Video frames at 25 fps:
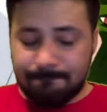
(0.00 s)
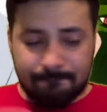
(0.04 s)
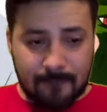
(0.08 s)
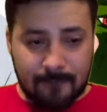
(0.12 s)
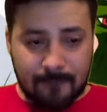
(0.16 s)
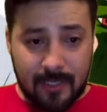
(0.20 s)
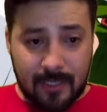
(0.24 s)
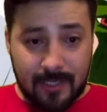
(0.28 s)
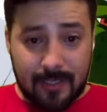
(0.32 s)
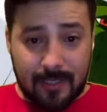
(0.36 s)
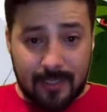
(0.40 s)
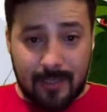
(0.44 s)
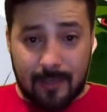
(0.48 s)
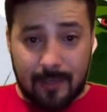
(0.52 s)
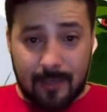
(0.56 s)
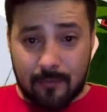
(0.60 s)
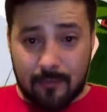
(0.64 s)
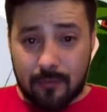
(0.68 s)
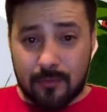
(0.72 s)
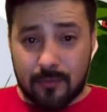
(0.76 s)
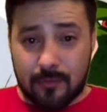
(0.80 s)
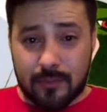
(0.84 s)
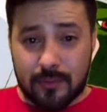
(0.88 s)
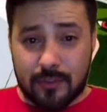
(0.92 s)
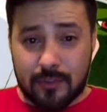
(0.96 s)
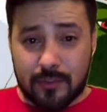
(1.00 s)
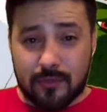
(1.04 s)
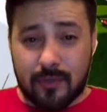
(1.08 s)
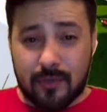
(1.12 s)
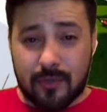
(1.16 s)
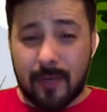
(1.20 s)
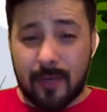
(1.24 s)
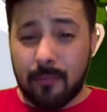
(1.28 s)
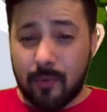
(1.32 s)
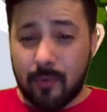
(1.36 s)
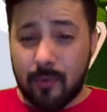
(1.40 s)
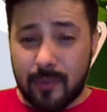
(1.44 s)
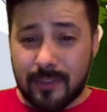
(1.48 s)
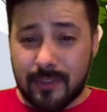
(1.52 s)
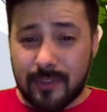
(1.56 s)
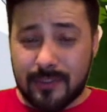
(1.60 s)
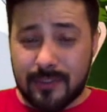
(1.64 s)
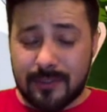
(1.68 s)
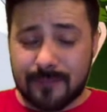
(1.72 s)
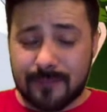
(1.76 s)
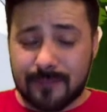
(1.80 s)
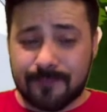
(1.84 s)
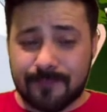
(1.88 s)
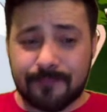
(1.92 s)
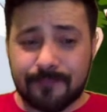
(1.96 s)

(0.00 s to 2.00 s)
Again, I don't know what the strike points